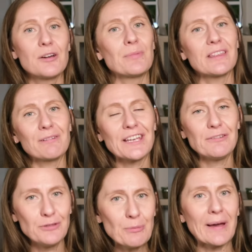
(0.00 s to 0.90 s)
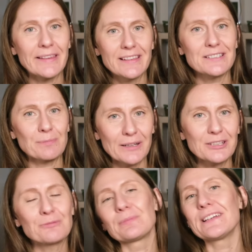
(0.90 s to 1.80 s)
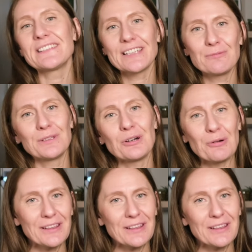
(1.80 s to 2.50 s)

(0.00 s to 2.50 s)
By the way, if you made this pattern, please let me know